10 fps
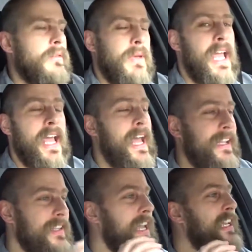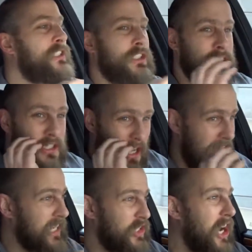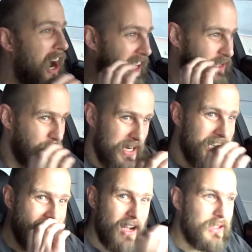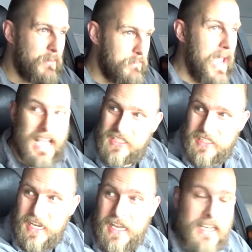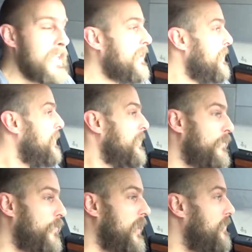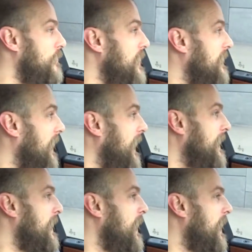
And this exhaust brings out the best in the freaking V10.